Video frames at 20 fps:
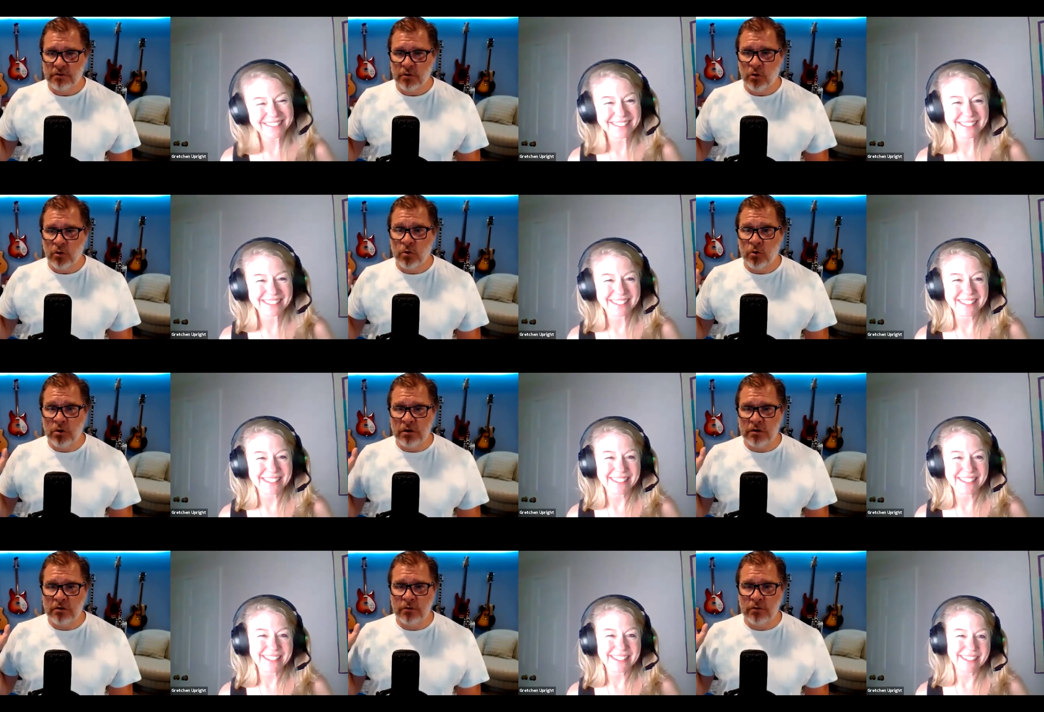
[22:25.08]

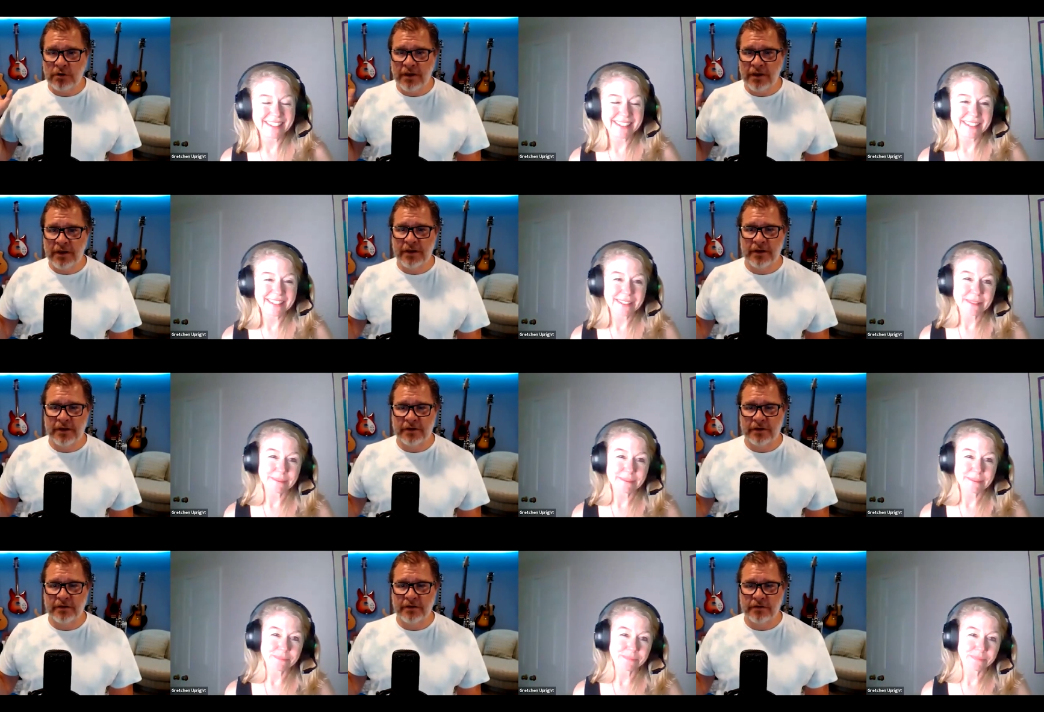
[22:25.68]
Speaker 1: or
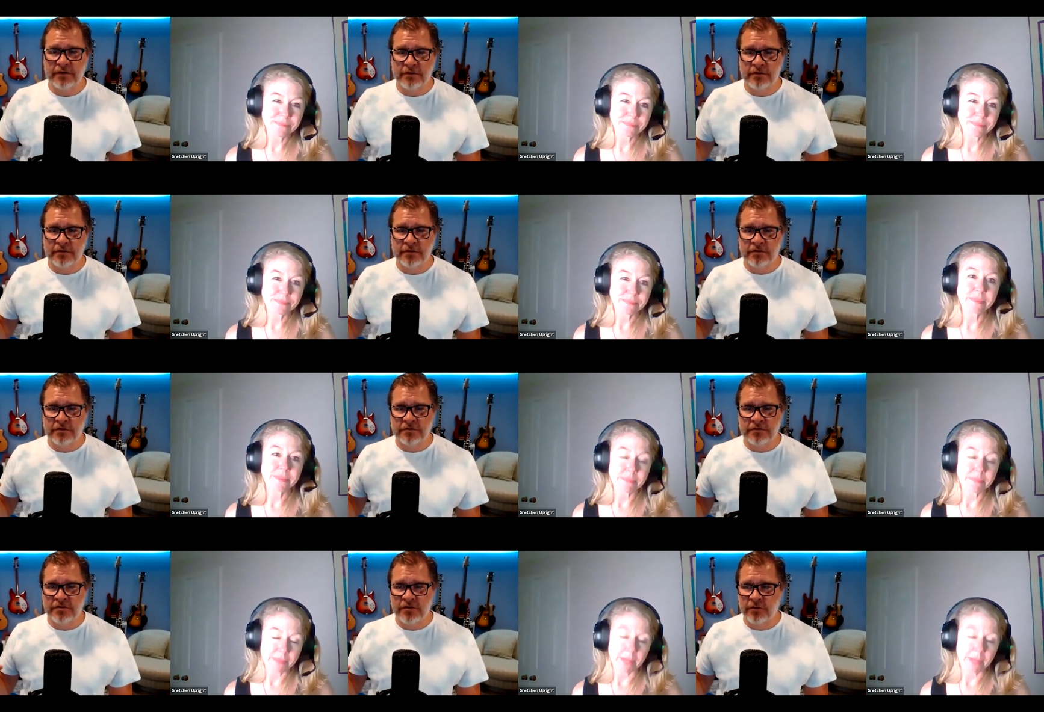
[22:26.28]
organic.
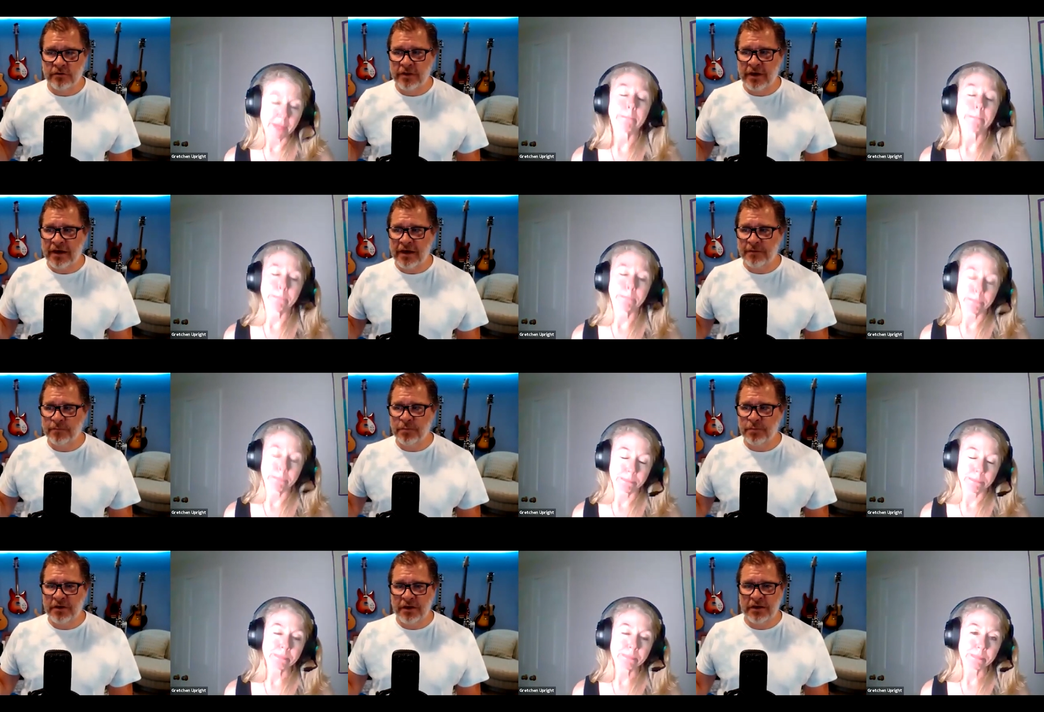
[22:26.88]
So yep. that
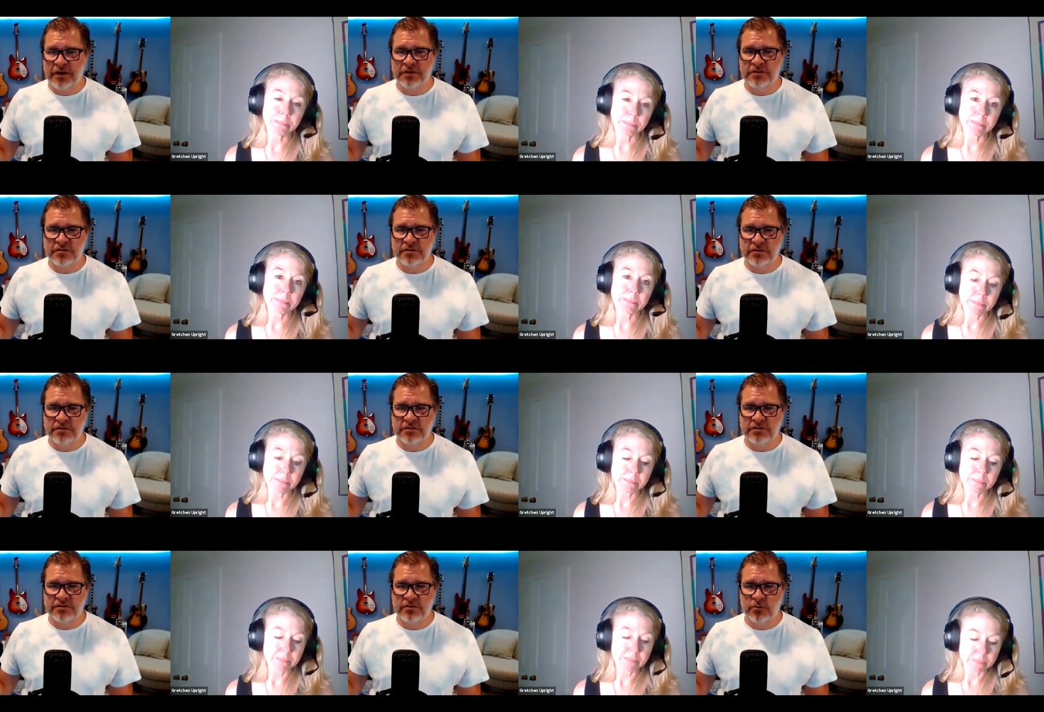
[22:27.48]
page
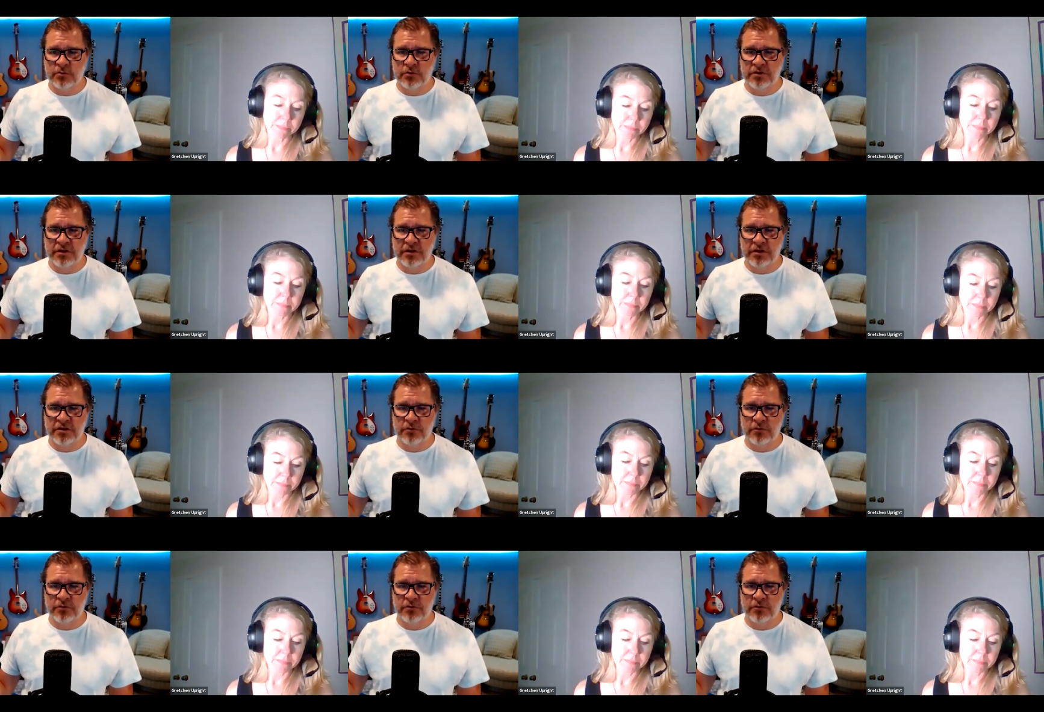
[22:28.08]
is the one that you